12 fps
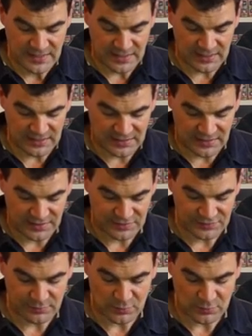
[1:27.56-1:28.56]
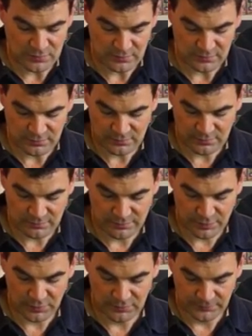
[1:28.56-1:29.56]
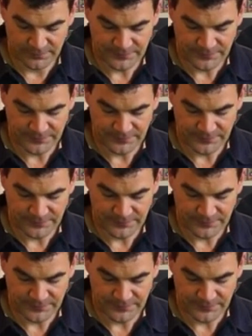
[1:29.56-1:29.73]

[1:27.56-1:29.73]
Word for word: Uh, a simple pull,